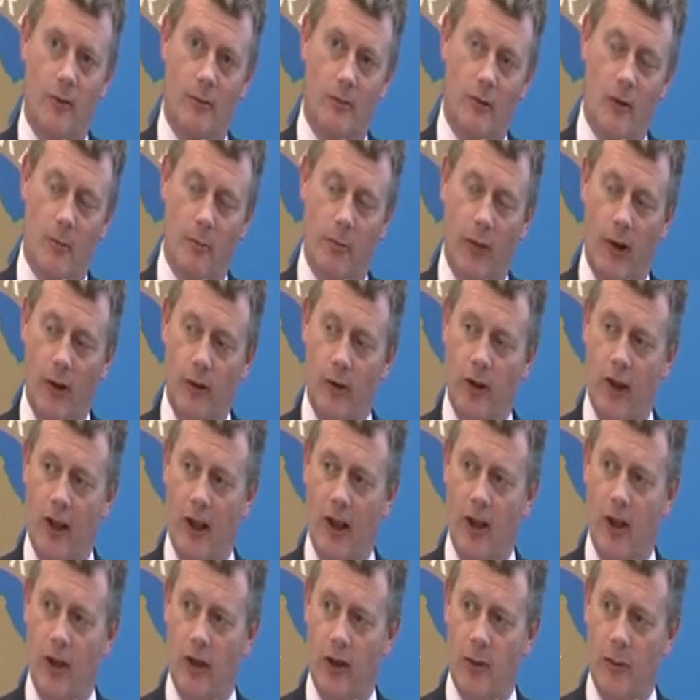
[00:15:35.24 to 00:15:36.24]
The broking
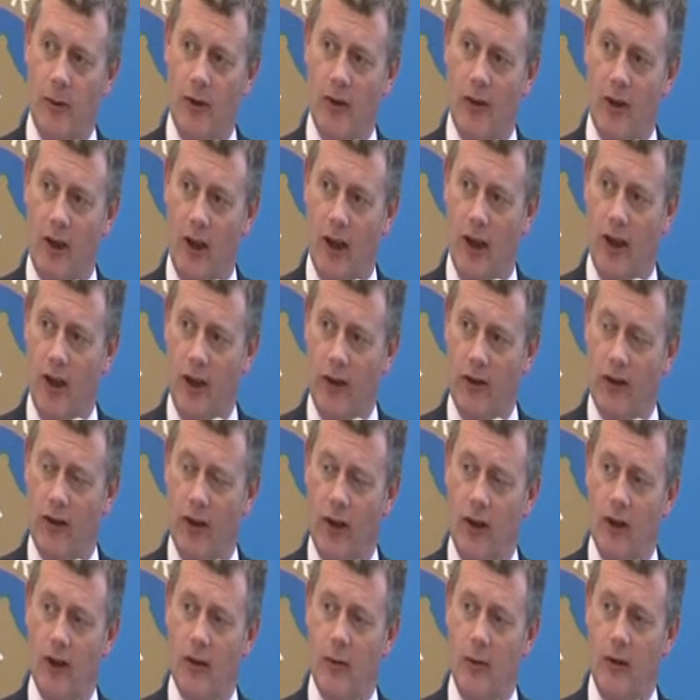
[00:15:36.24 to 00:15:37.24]
argument, the client's
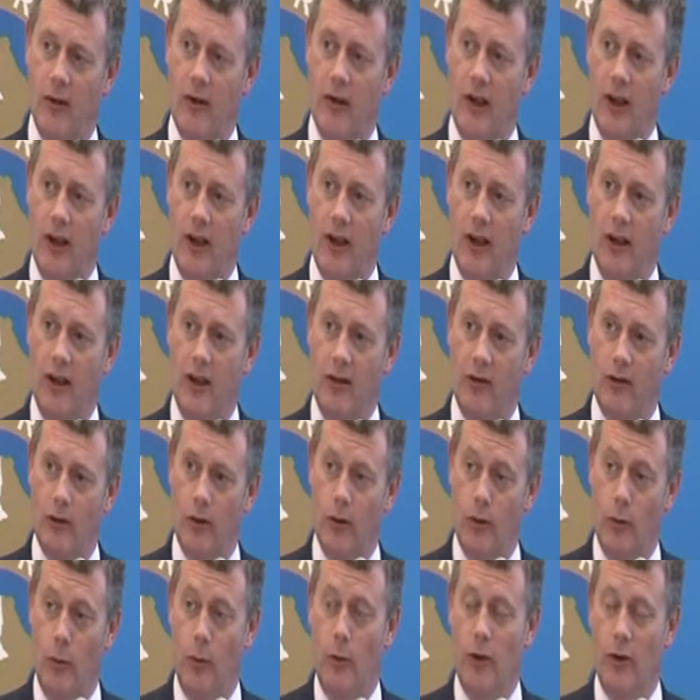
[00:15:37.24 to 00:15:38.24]
argument is,
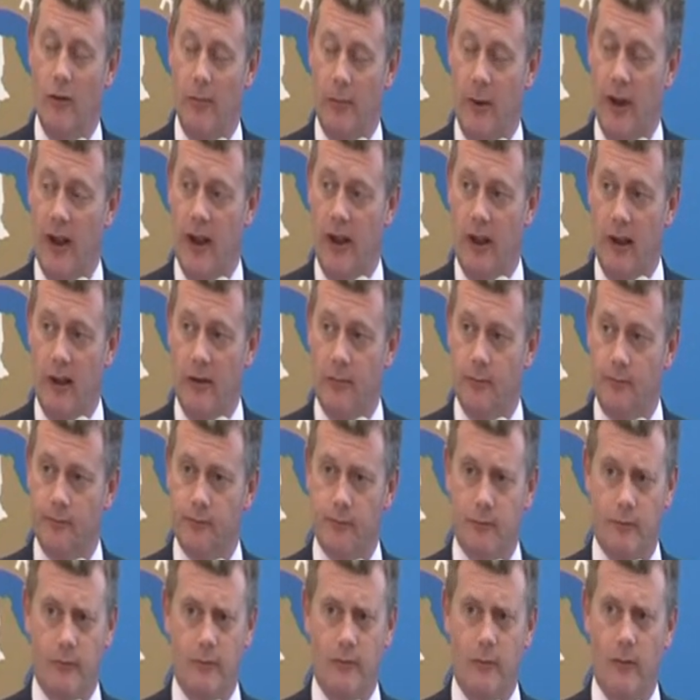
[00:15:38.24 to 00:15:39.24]
or would have been,
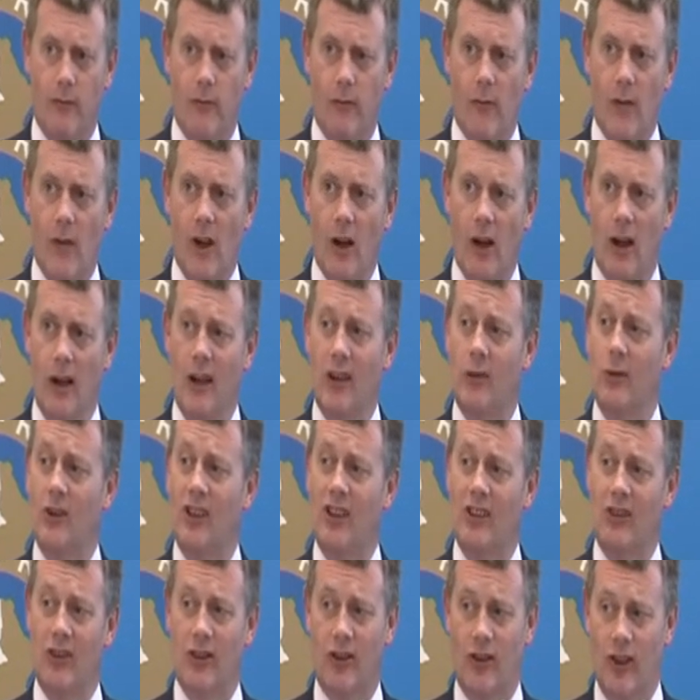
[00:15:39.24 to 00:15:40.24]
it was
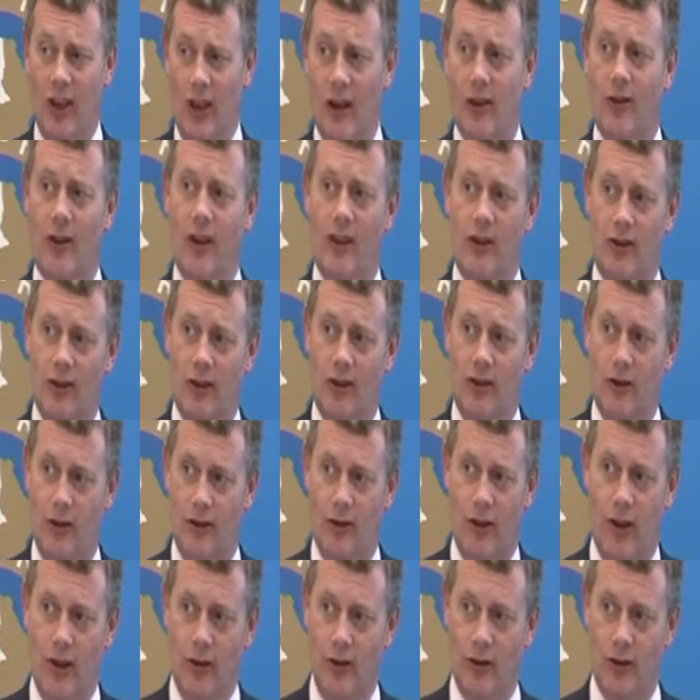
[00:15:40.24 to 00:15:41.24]
accelerated
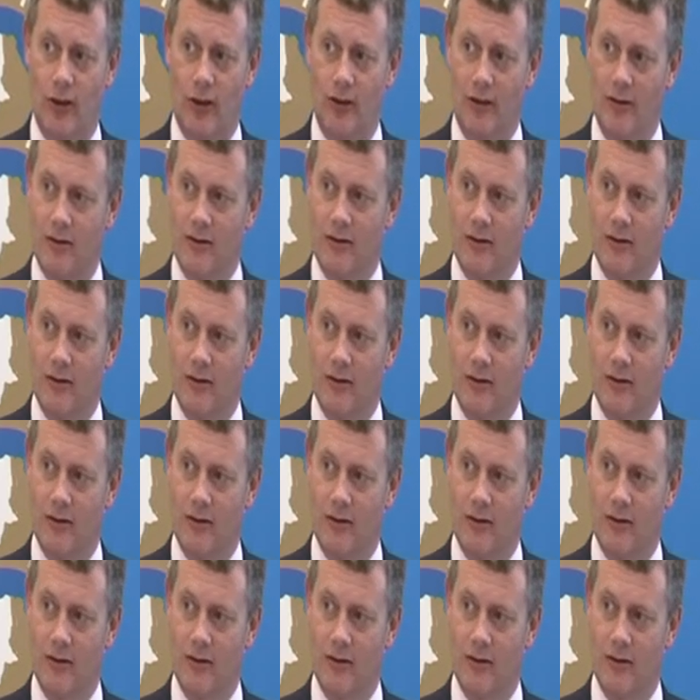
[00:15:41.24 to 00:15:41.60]
corrosion,